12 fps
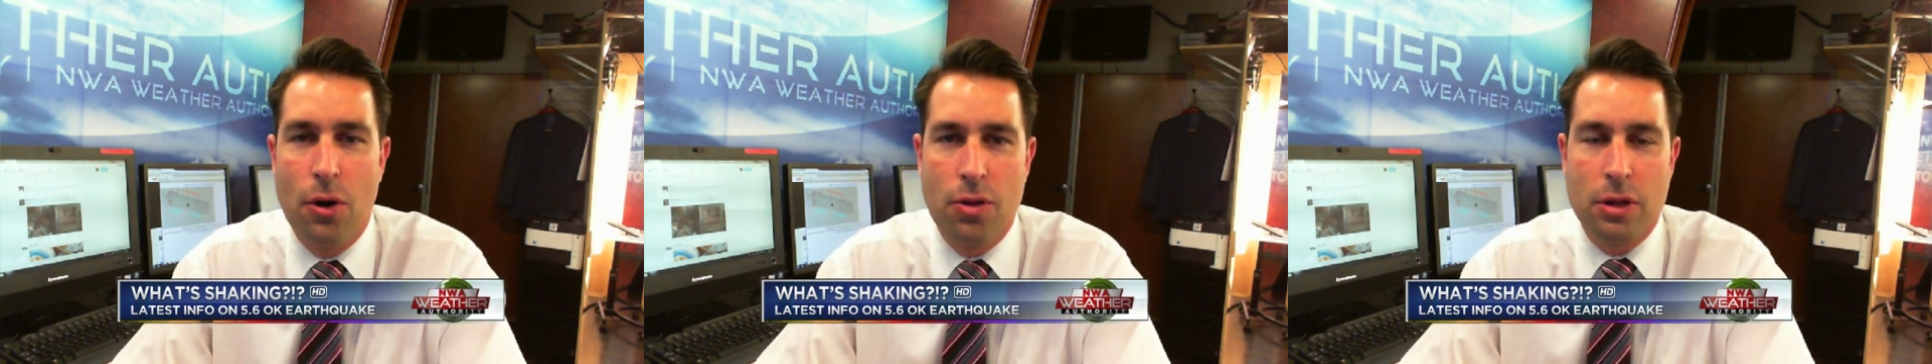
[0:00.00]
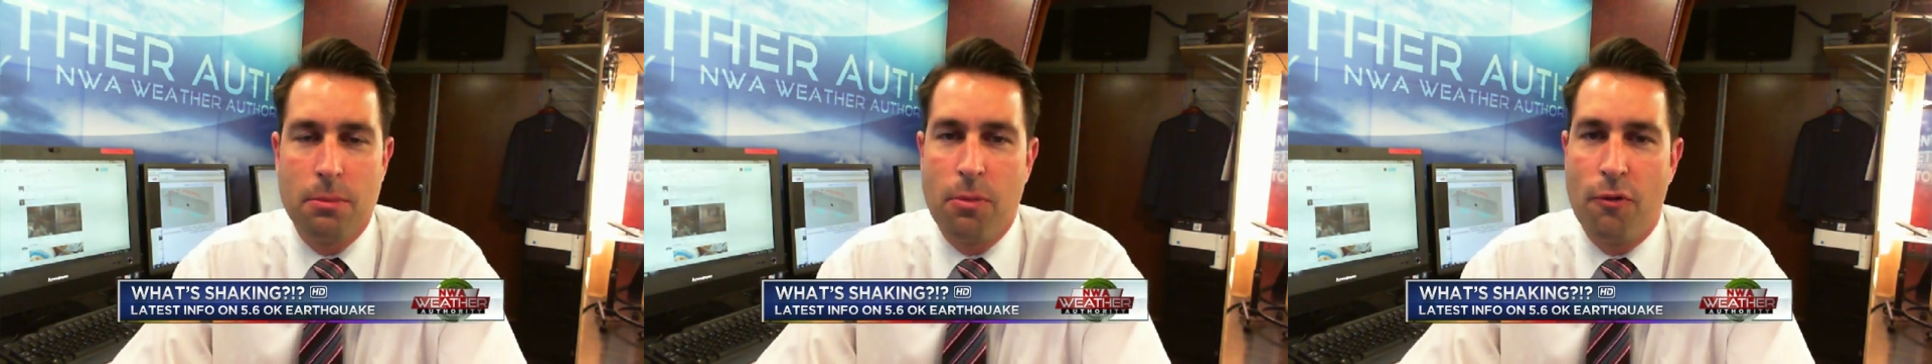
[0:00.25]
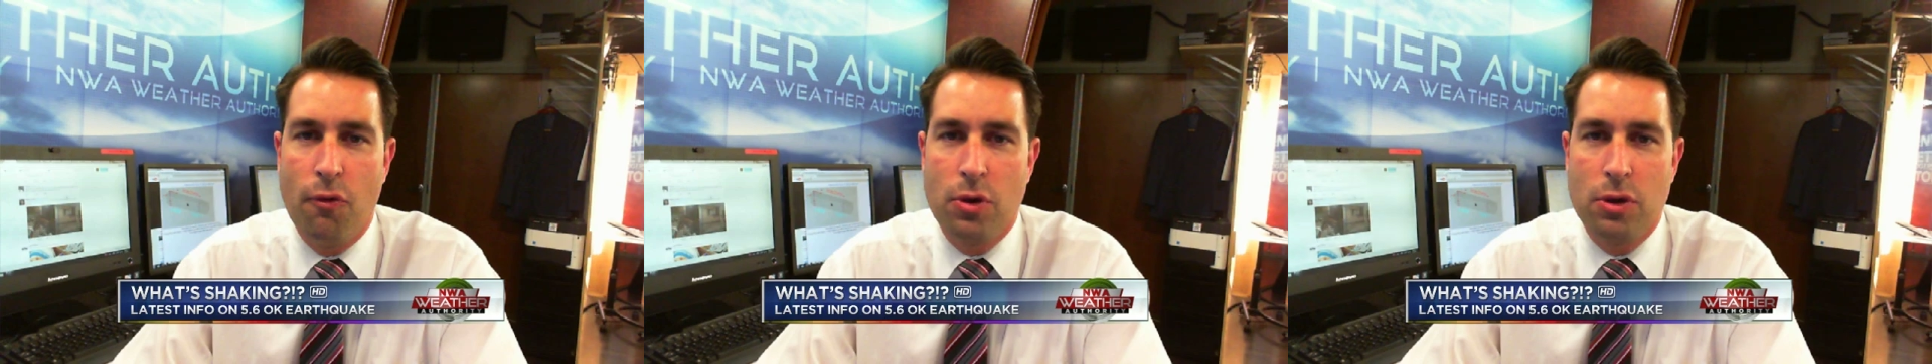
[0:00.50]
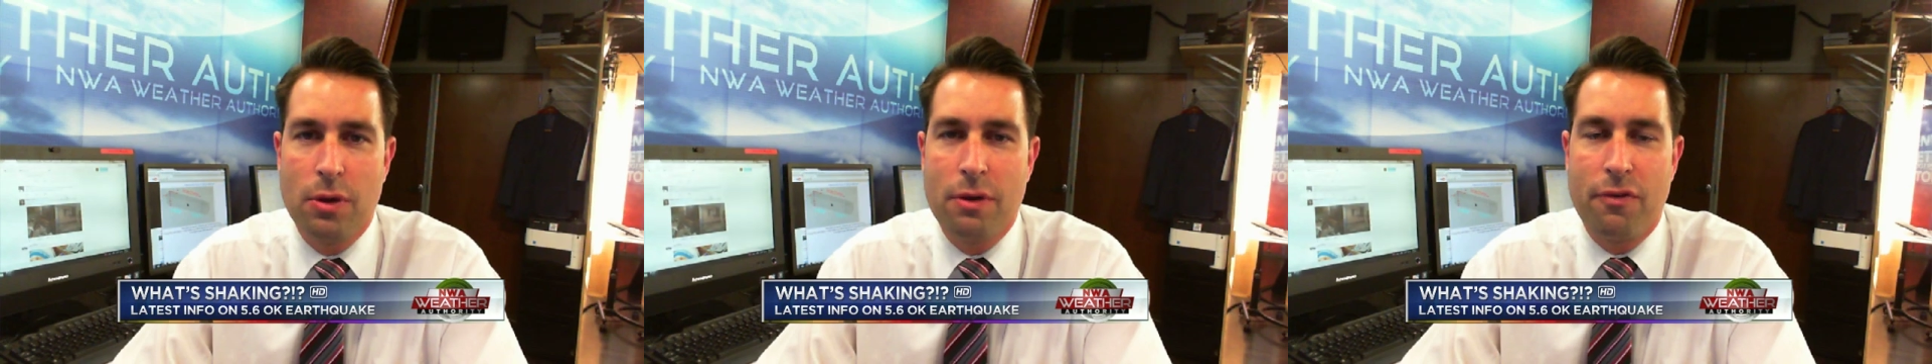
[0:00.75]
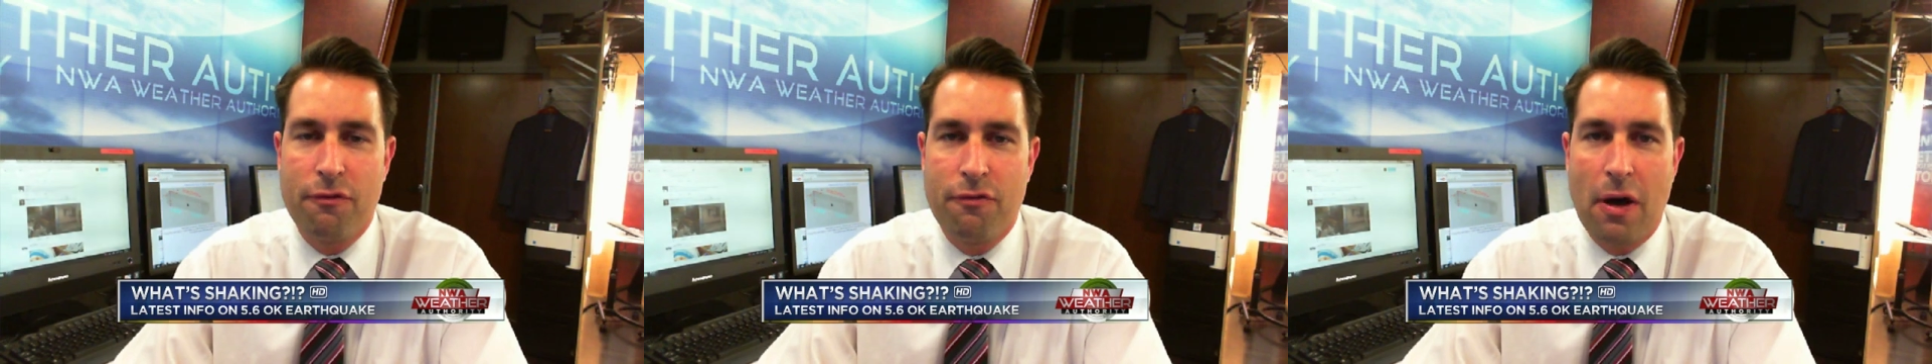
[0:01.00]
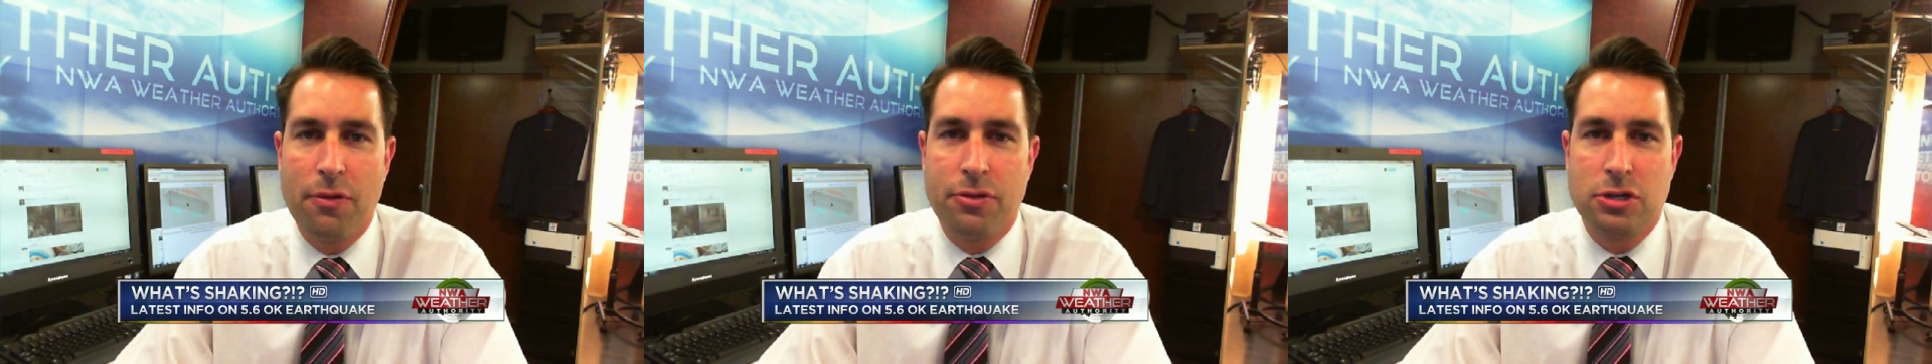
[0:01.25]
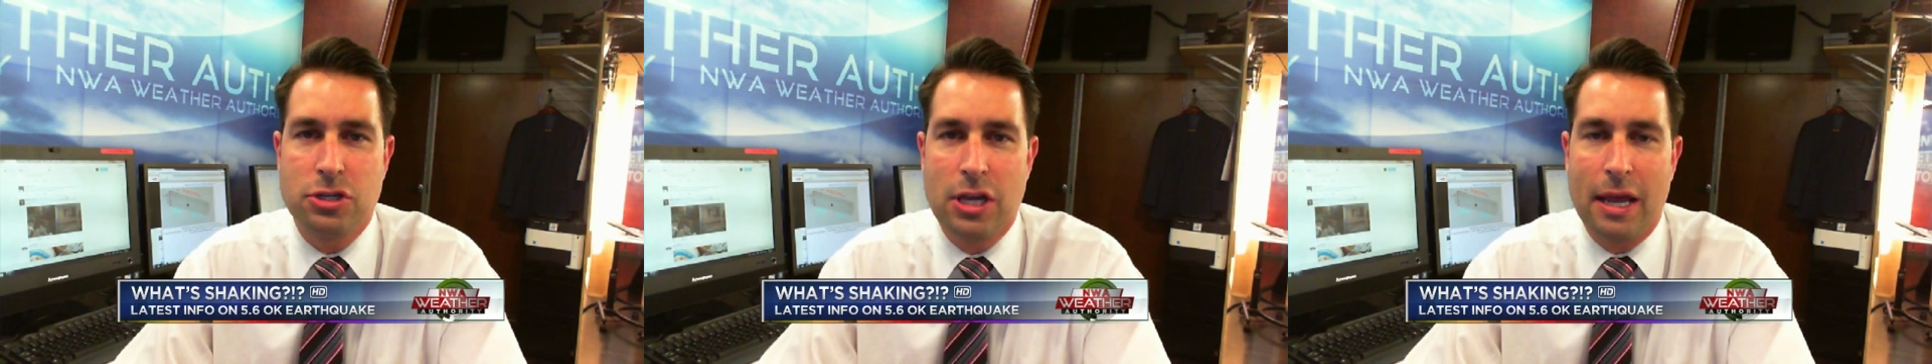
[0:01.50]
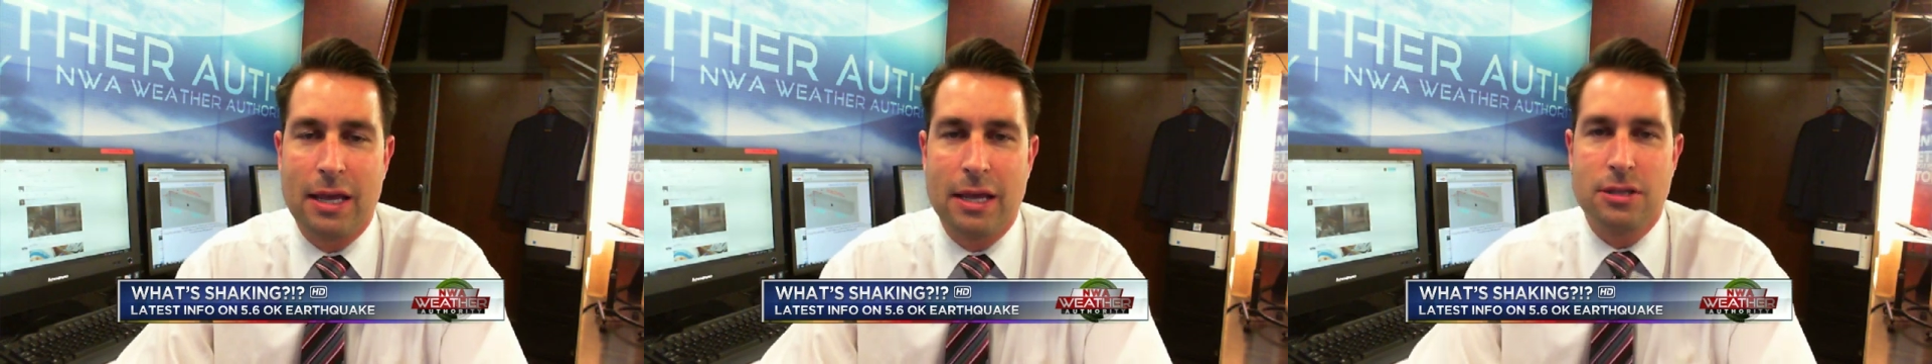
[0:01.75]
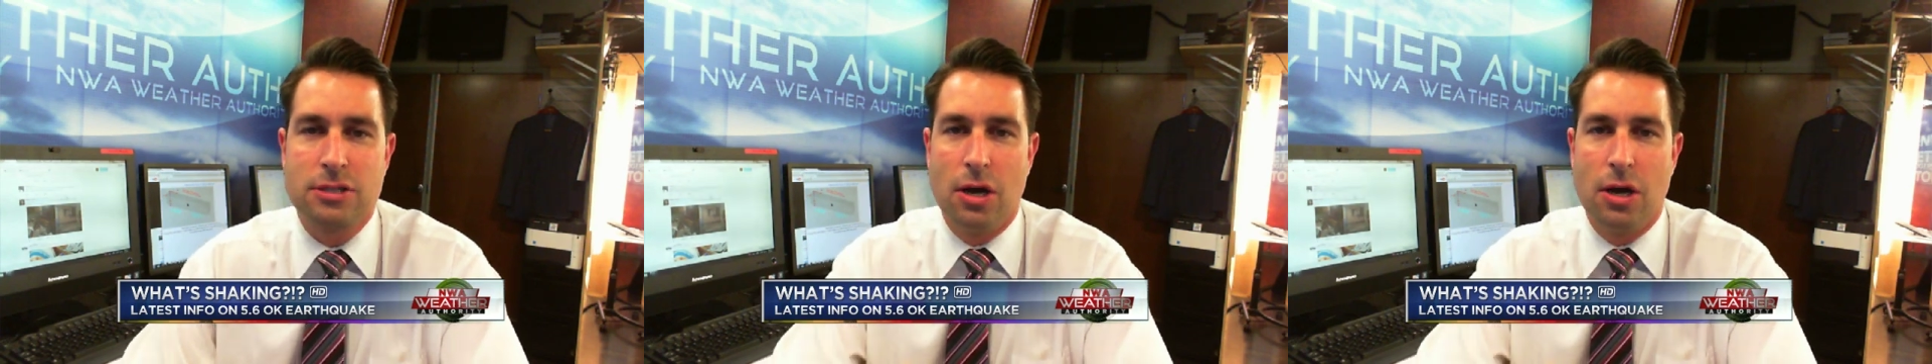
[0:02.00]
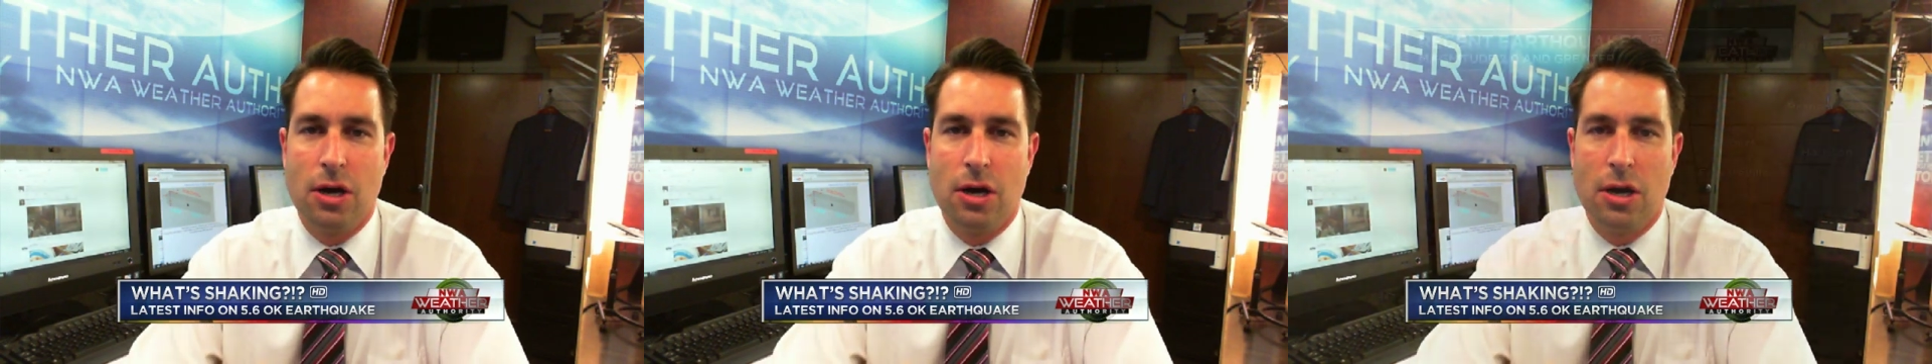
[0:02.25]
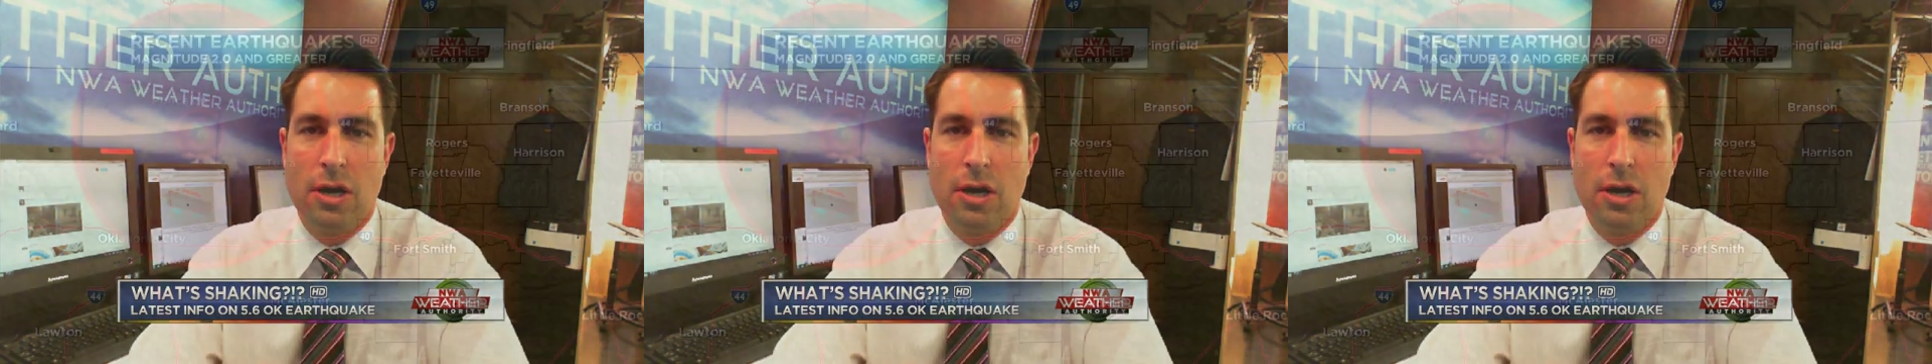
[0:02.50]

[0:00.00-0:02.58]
early before you even felt the shaking. So